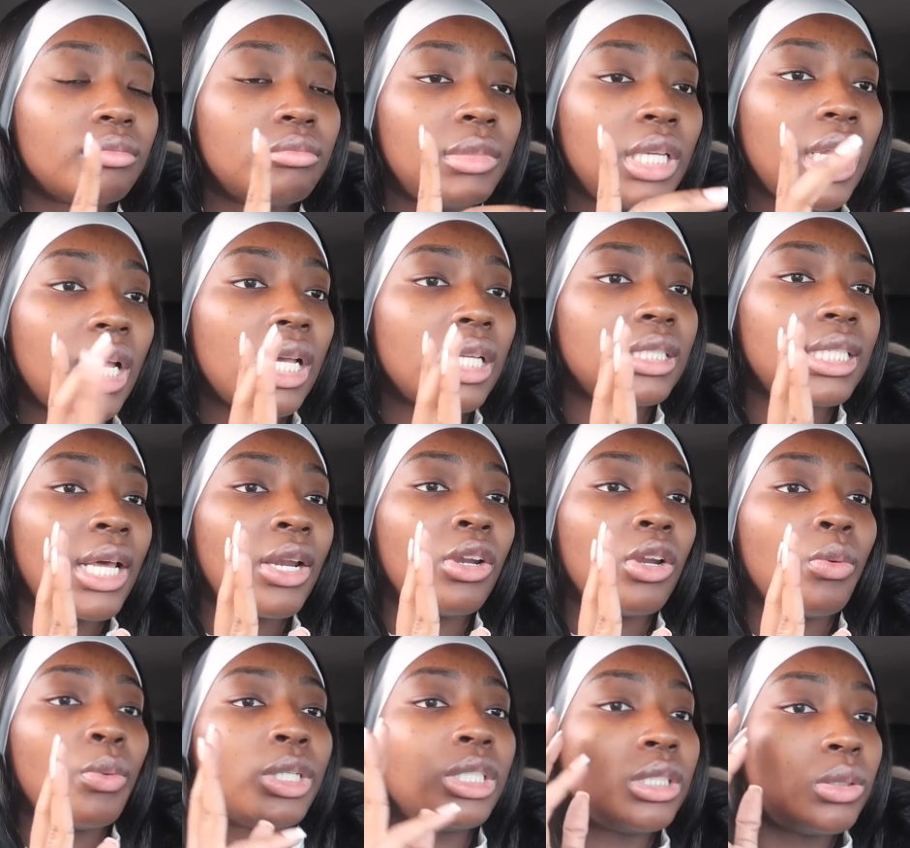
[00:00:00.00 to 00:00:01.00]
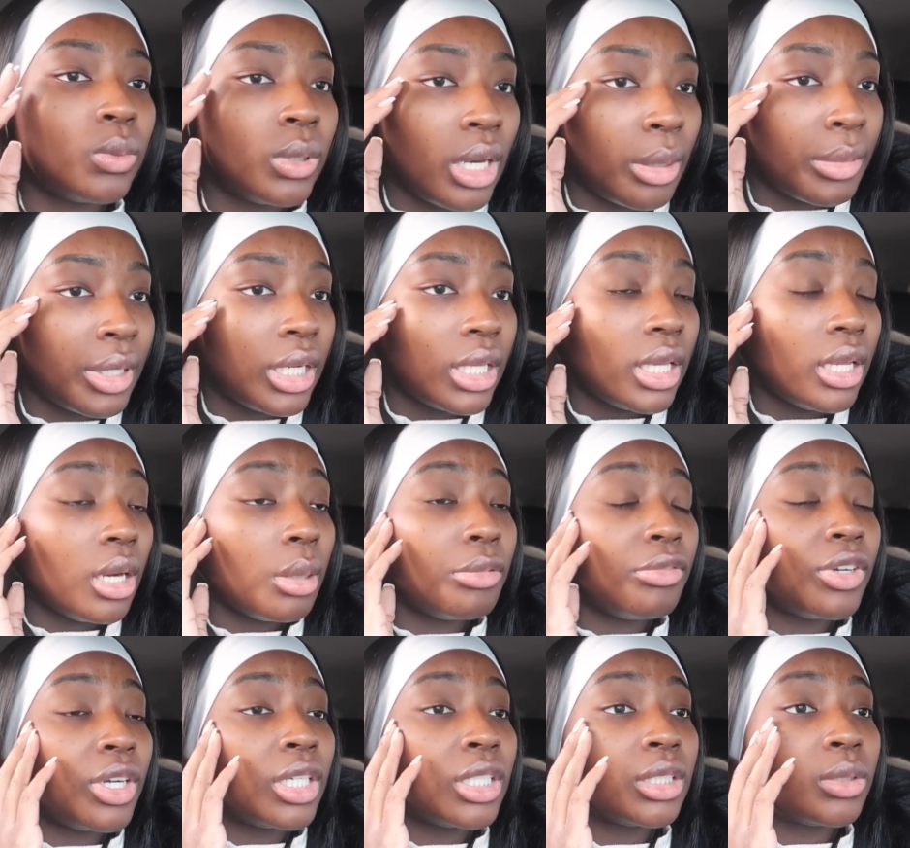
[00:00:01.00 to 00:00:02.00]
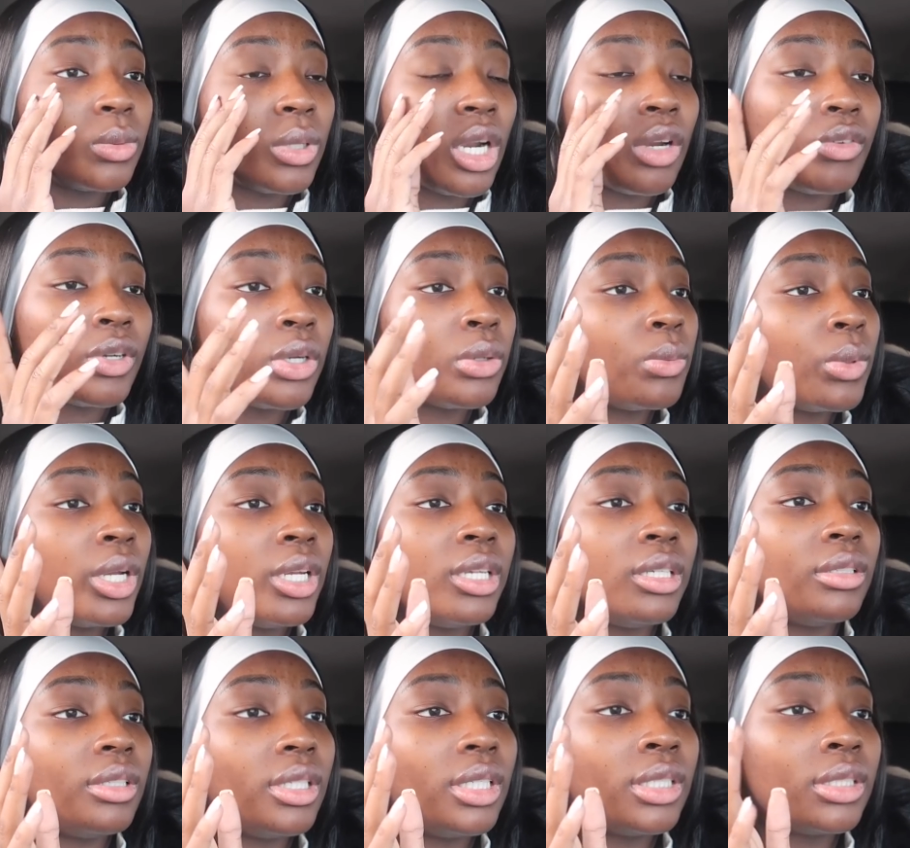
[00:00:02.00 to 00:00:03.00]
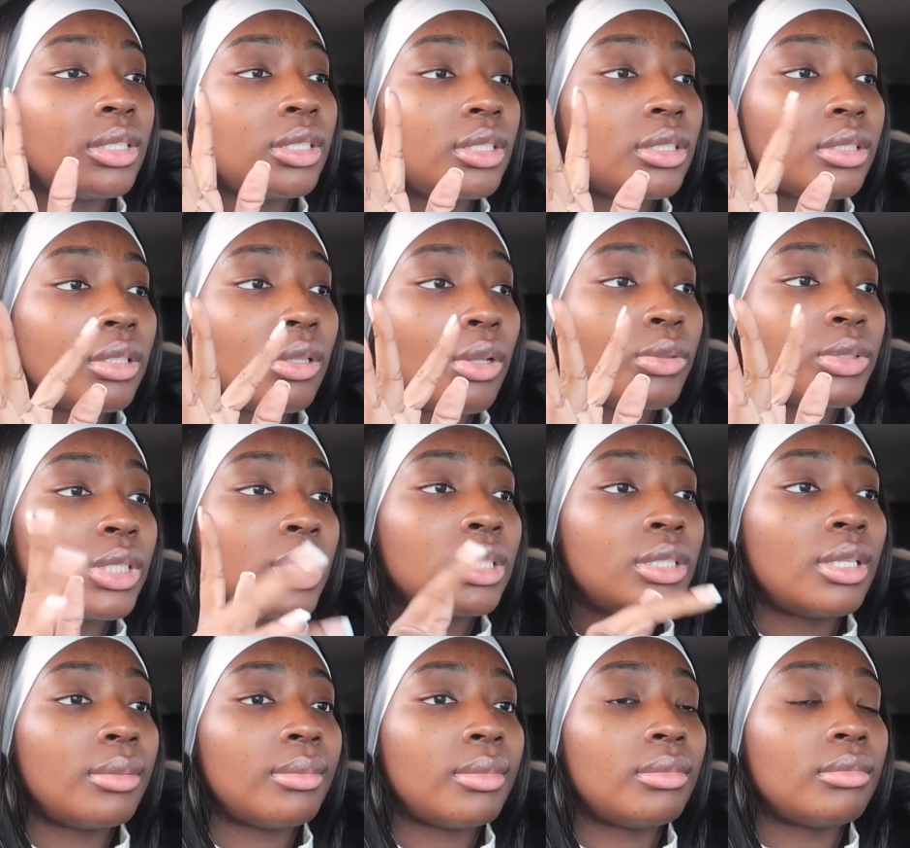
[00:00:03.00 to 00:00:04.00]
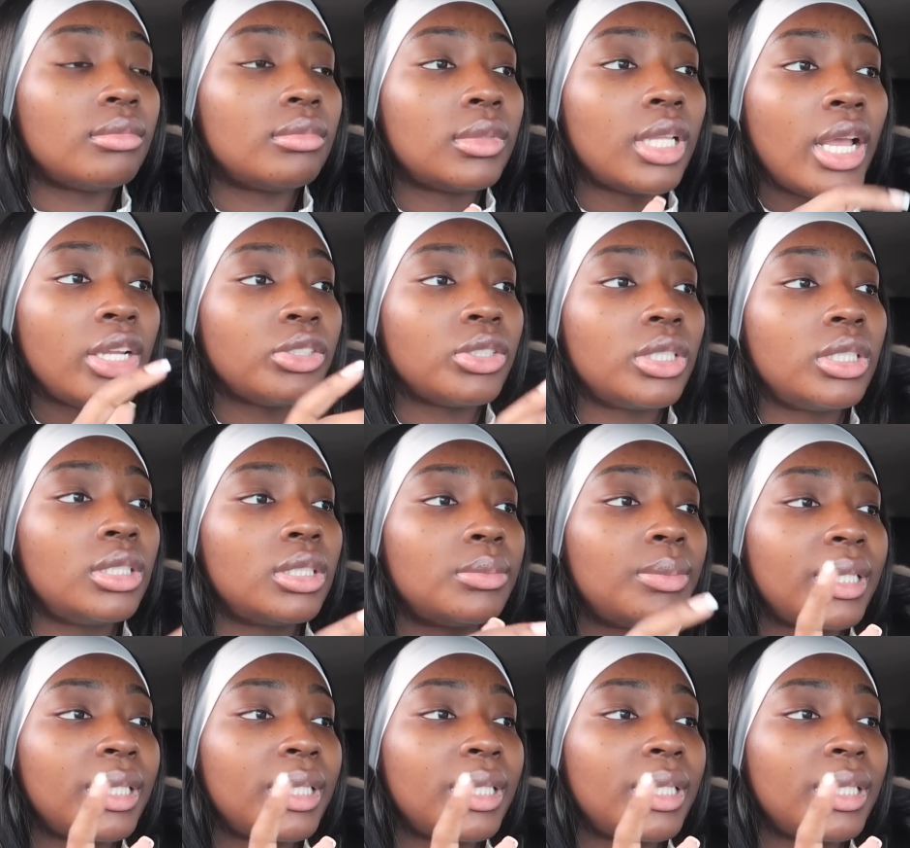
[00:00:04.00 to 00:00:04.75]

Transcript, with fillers: because I don't know which one I'm gonna hit up first, whatever one is closest to the entrance